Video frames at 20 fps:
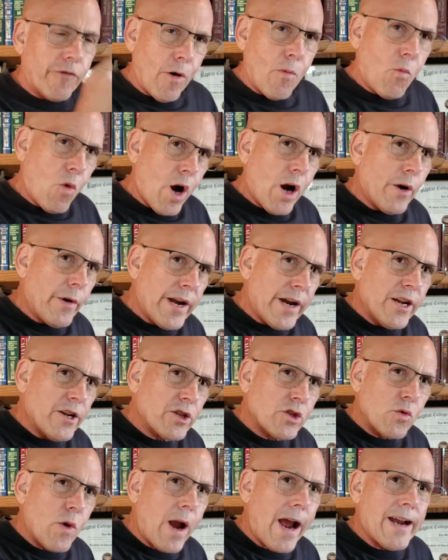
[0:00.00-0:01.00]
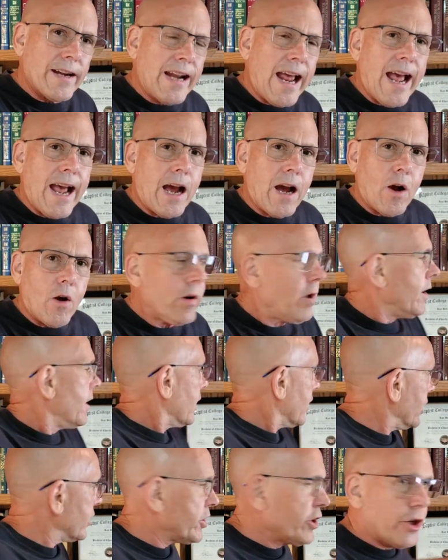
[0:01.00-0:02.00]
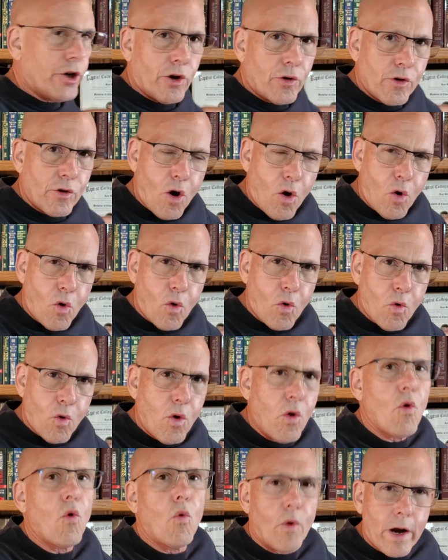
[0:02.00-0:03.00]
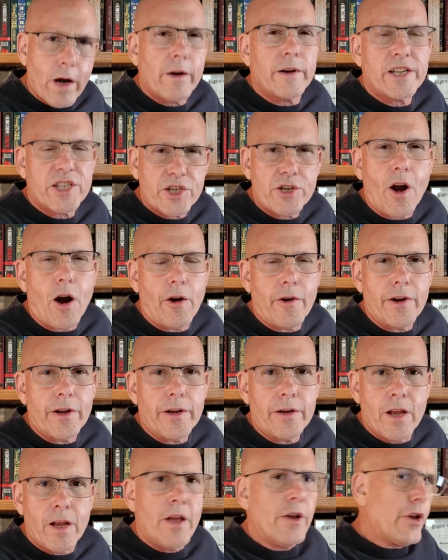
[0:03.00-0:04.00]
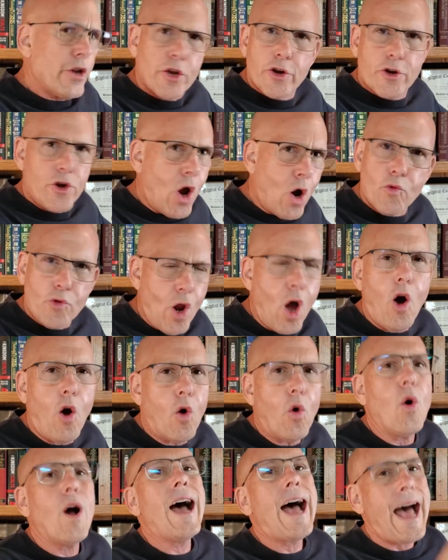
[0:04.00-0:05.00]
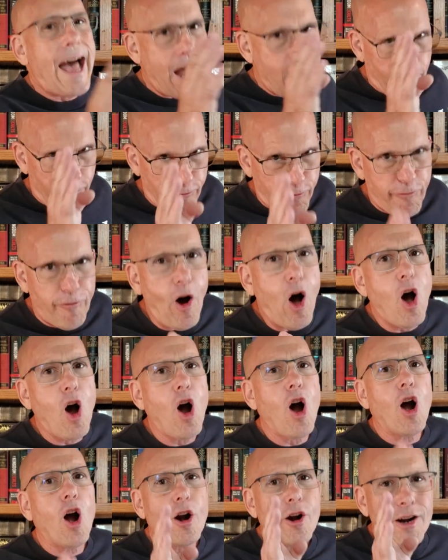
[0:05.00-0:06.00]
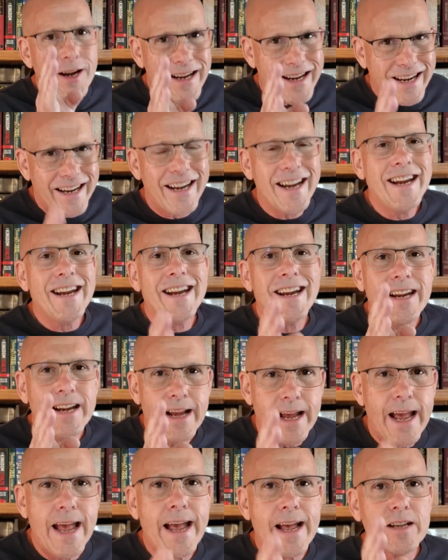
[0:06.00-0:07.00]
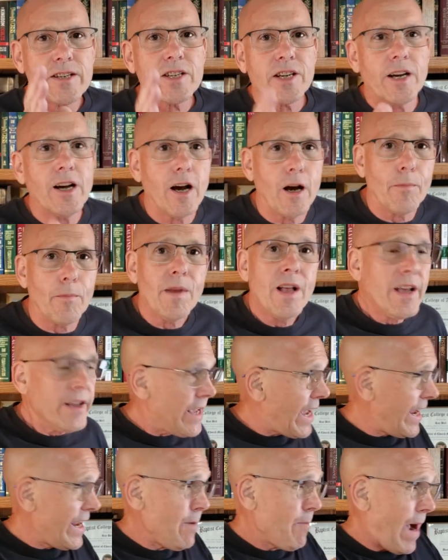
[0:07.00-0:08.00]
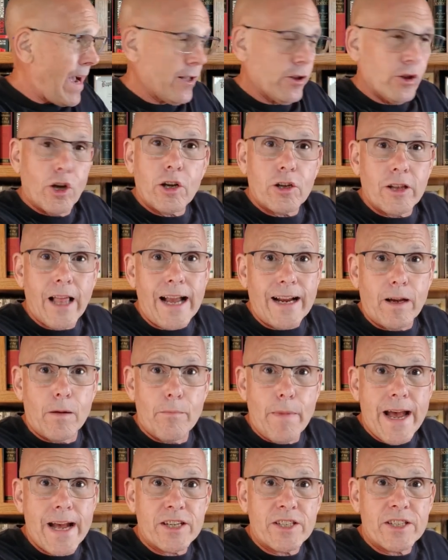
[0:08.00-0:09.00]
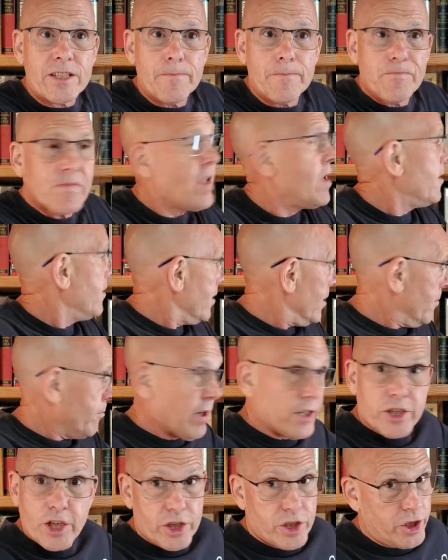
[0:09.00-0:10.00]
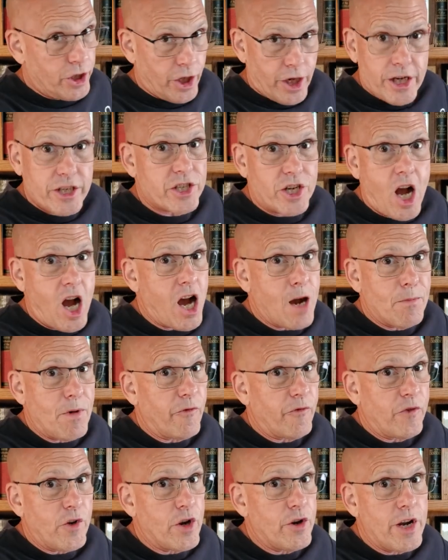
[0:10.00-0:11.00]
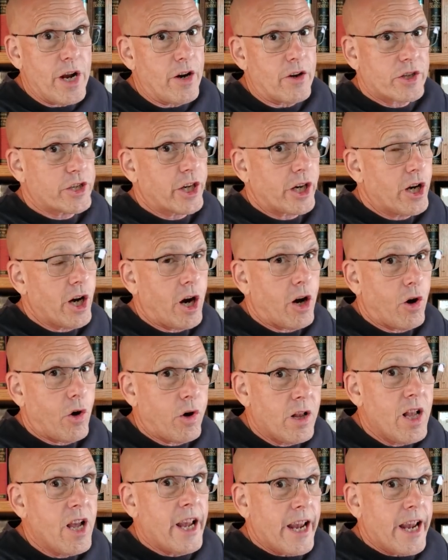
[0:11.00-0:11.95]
from where he is right now because you don't know where he started. You don't know how far he has come. Yeah, he might look like a mess, but you should have saw him a few years ago.